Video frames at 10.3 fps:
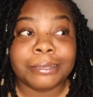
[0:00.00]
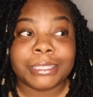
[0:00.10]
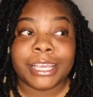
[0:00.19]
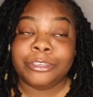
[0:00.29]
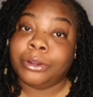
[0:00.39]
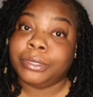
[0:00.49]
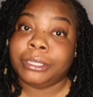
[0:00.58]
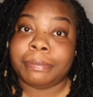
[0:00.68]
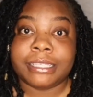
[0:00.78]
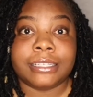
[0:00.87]
I'm saying you don't
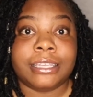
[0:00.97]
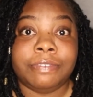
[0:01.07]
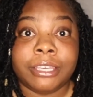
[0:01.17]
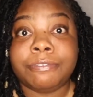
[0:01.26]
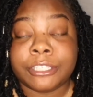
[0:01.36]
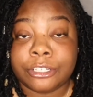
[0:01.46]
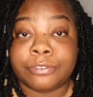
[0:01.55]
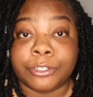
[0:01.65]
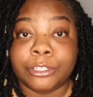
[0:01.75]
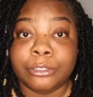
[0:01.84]
need basic TV if it's just
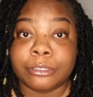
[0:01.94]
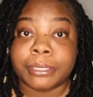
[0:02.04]
for the news,